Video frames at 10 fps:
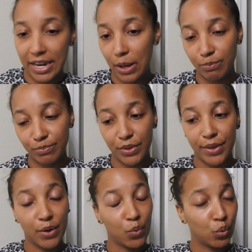And I
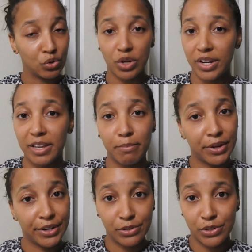wasn't trying to get
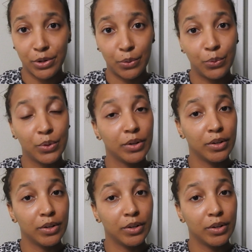married to your